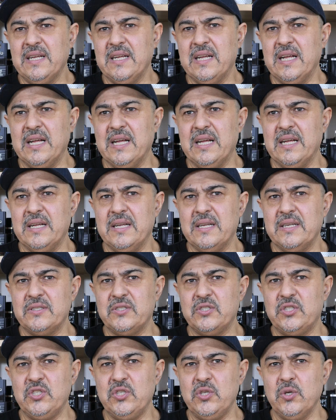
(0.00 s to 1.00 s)

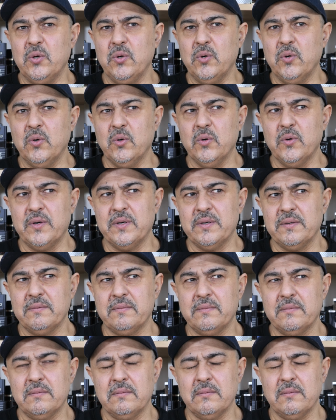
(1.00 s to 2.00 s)

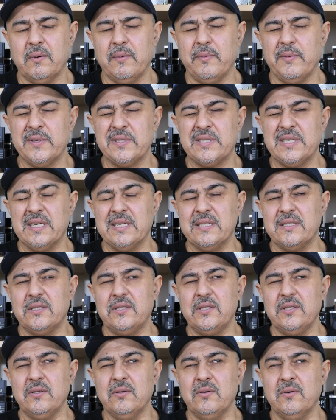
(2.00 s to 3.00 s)
Dior, what was it,
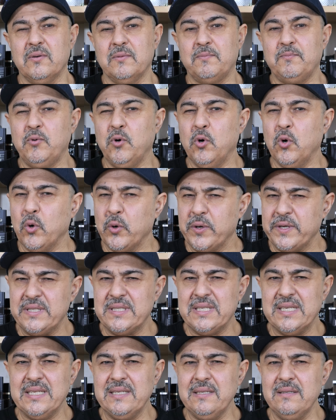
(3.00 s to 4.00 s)
Dior
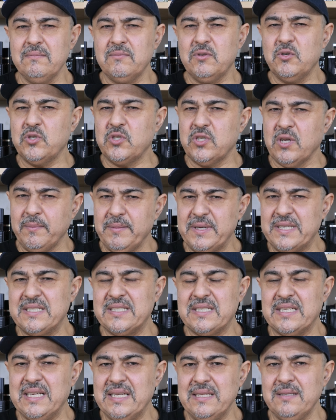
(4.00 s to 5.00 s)
Poison to some
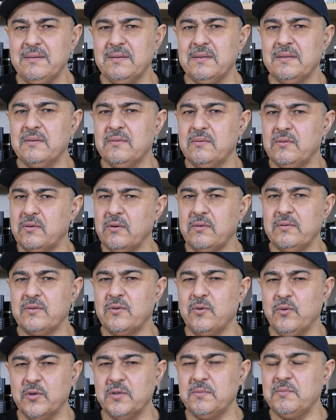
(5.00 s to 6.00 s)
extent. Don't
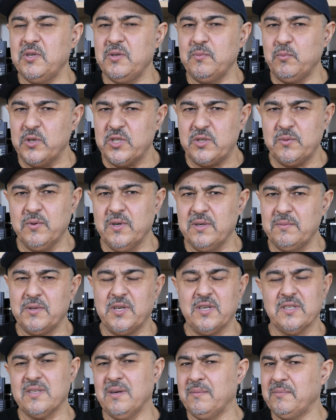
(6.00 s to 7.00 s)
quote me which one
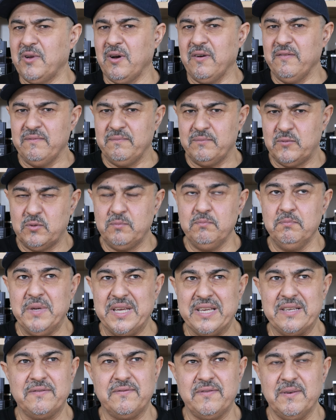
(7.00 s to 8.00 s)
because I'm not
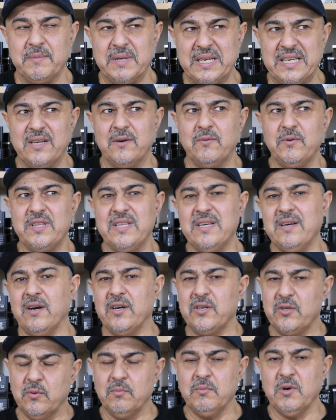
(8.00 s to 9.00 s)
big familiar with it.
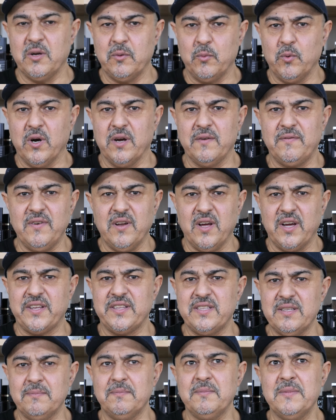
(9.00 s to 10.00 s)
I know my wife
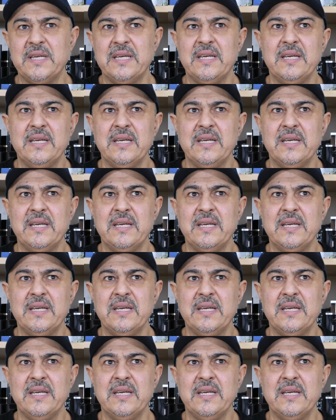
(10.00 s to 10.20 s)
liked them,